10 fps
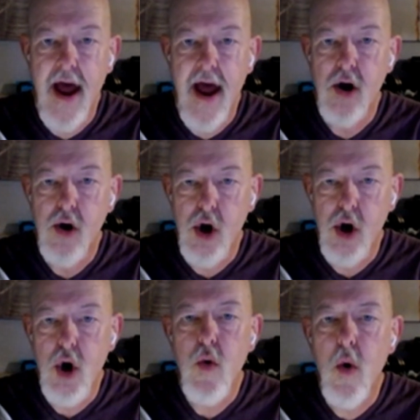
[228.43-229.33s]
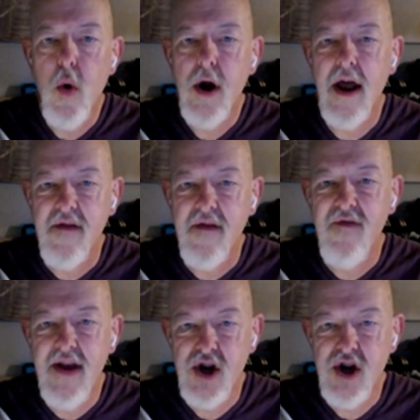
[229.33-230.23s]
you will get a
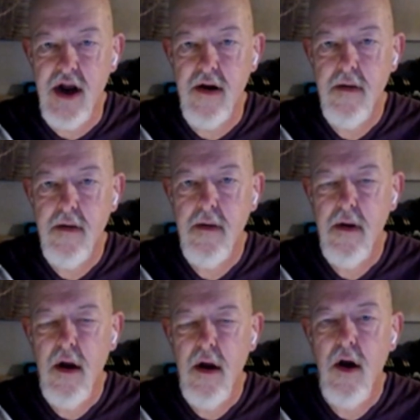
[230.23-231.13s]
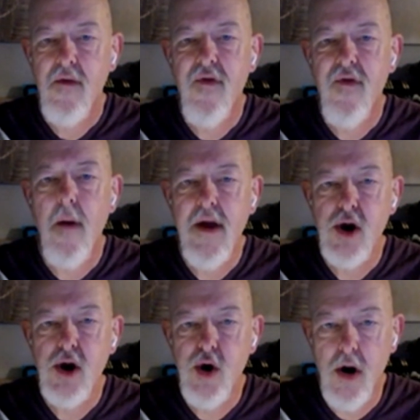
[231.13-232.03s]
visit from the
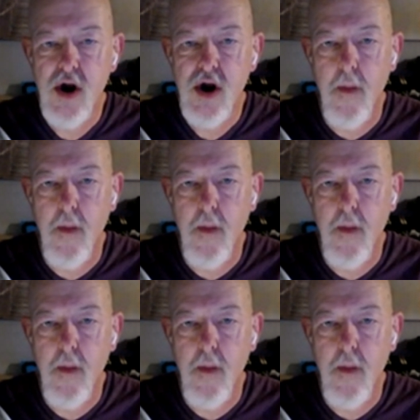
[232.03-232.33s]
insurance company.